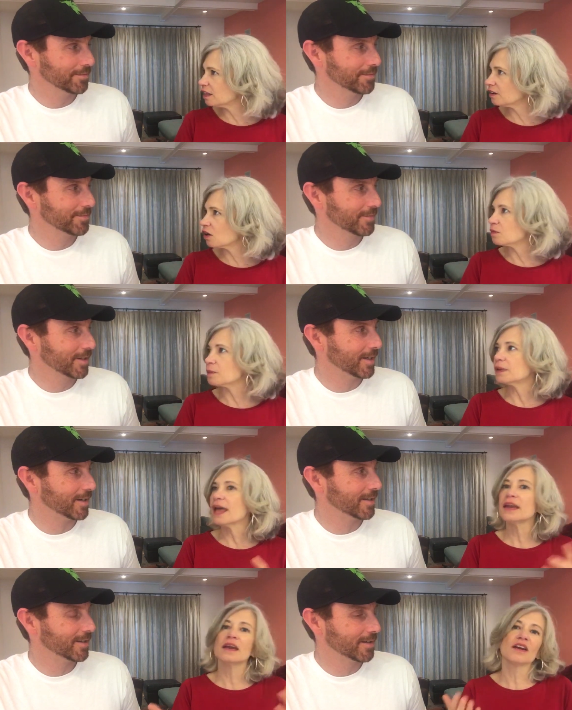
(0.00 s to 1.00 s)
Speaker 1: anything to harm the yeah. planet
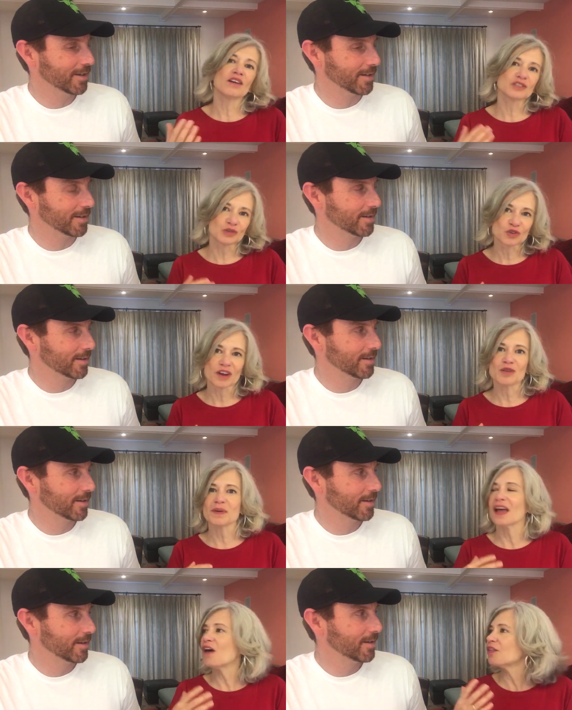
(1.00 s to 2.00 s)
planet and also trying to be
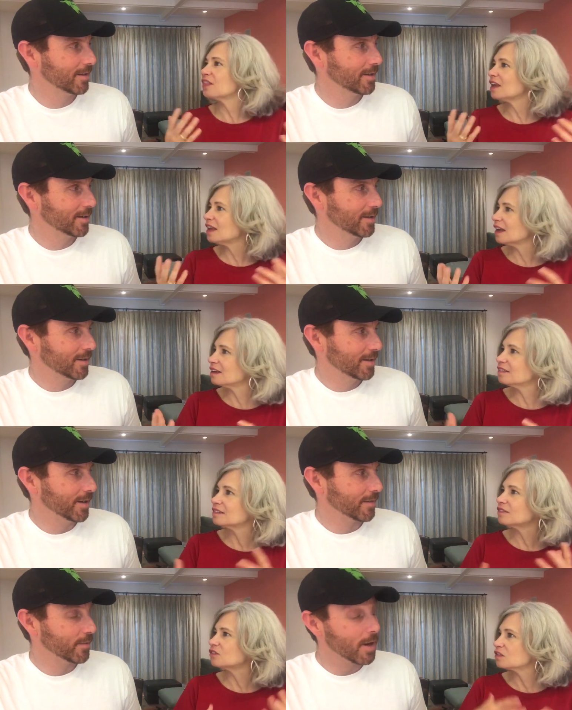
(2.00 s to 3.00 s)
healthy and
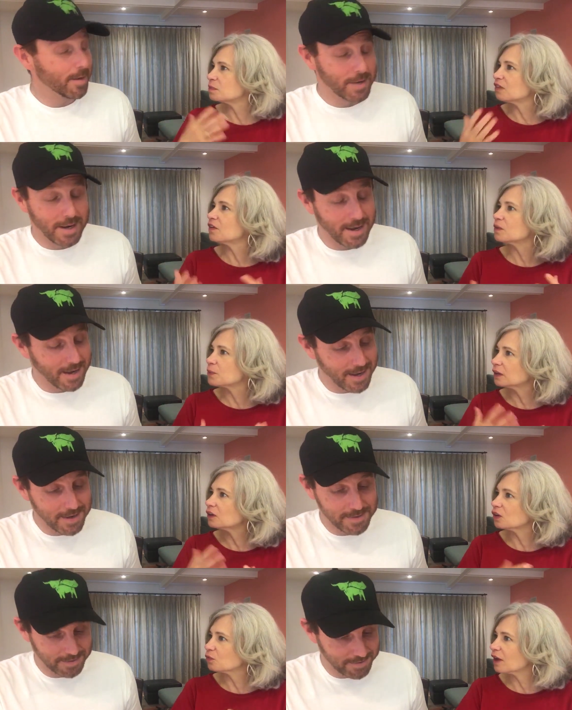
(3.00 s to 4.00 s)
yeah. just I mean, I, I
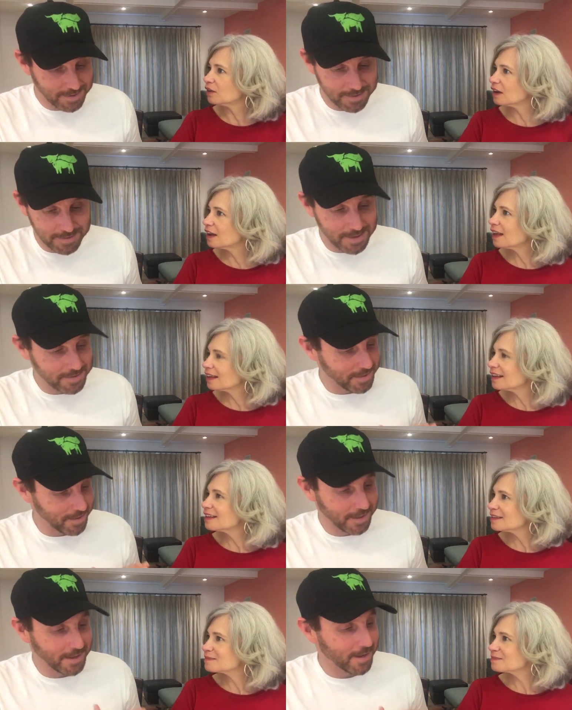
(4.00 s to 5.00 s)
honestly say
Speaker 2: this a lot. I say
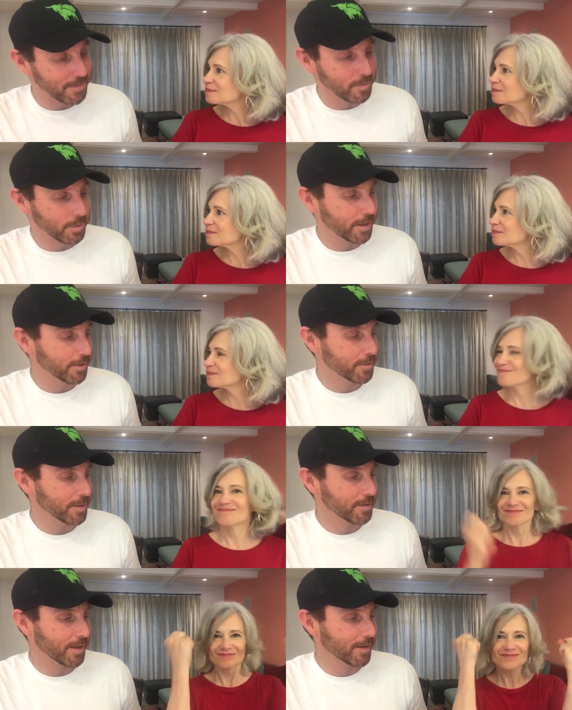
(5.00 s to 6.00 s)
thank God for millennials
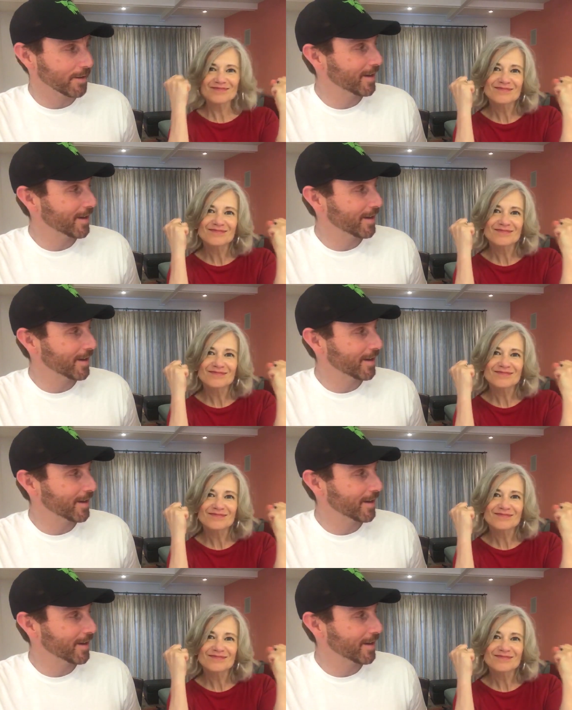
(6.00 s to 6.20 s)
because they are